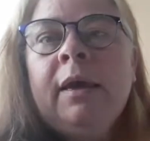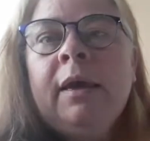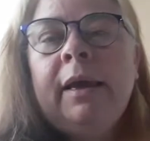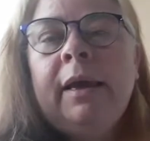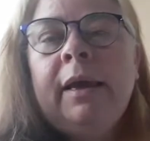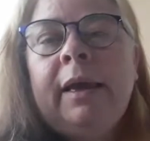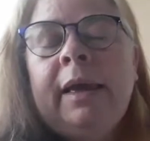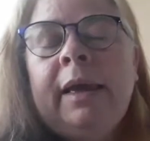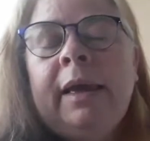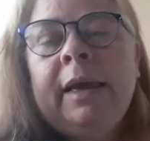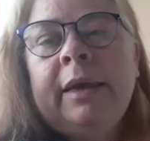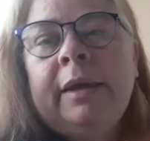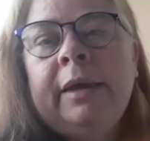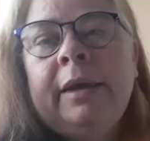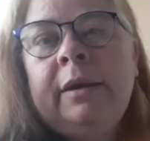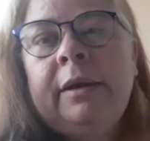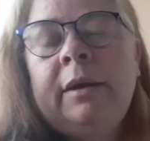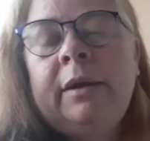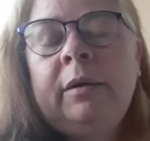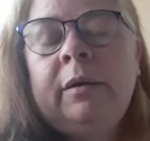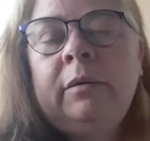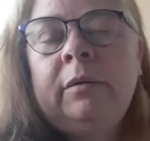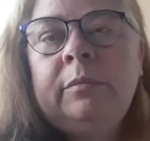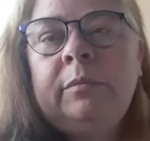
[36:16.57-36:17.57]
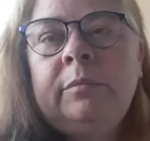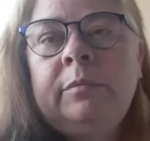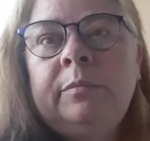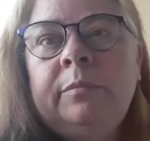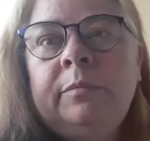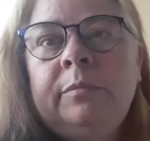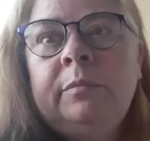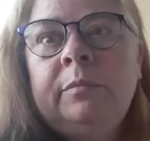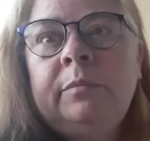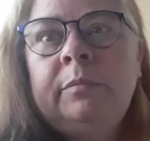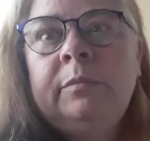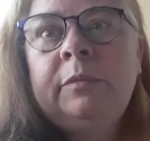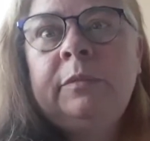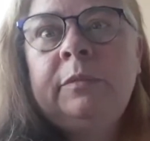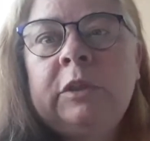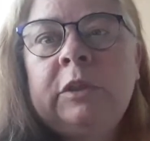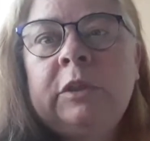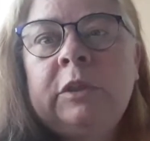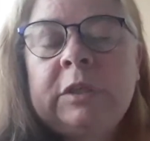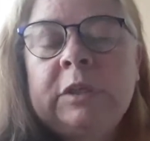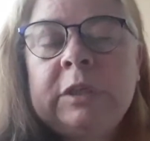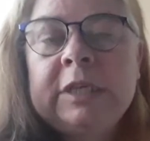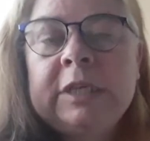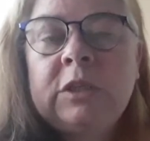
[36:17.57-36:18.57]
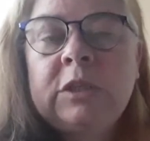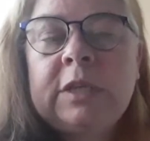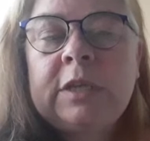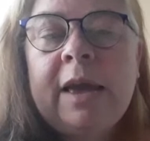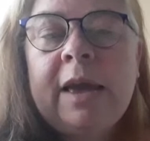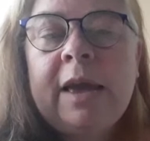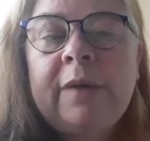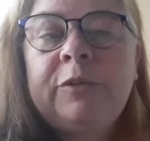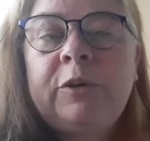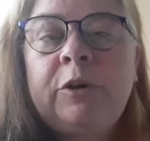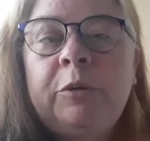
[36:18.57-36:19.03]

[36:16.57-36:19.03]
And the cysts